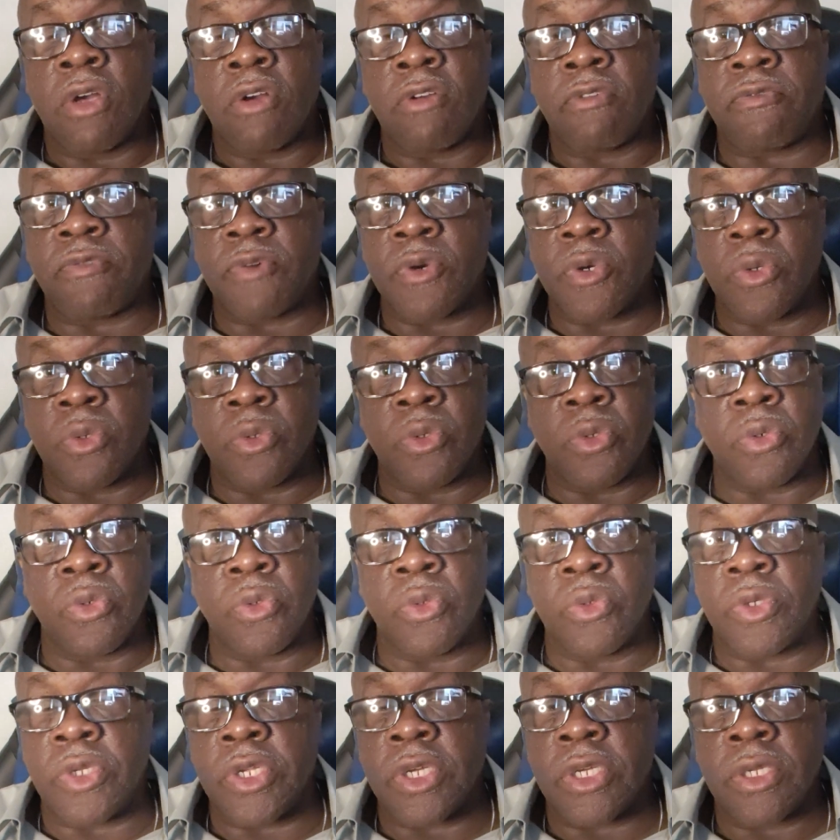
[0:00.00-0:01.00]

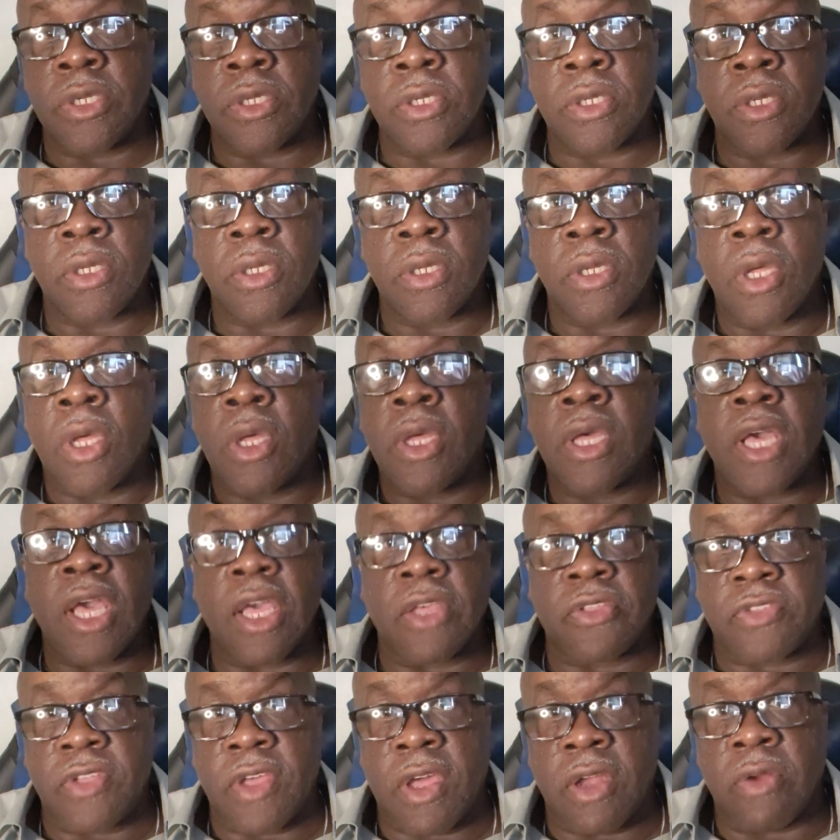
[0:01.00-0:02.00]
food,
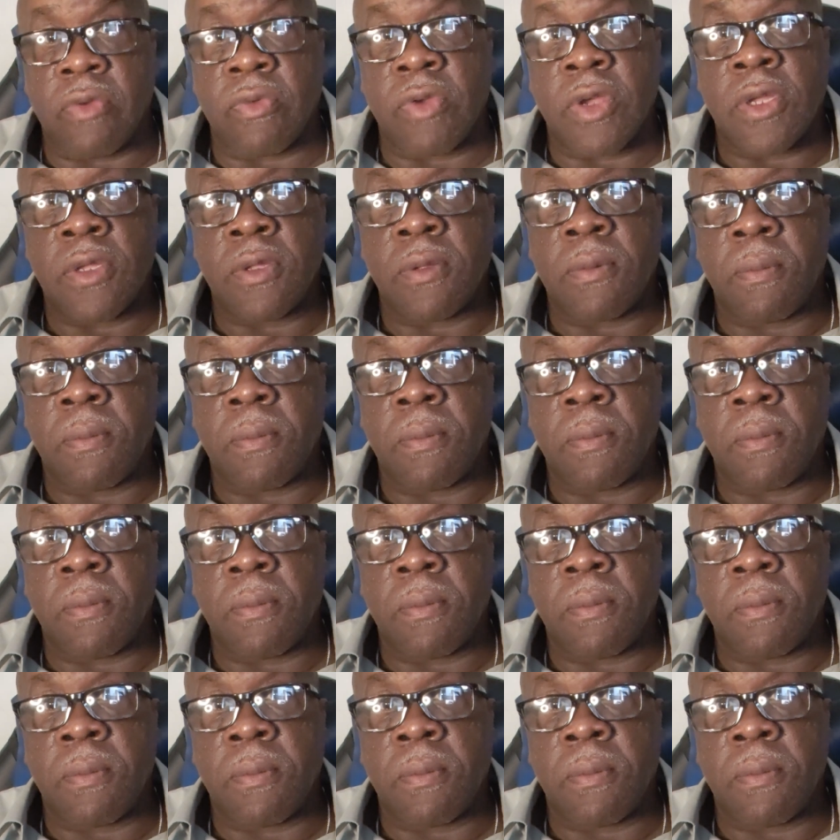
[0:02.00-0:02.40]
etc.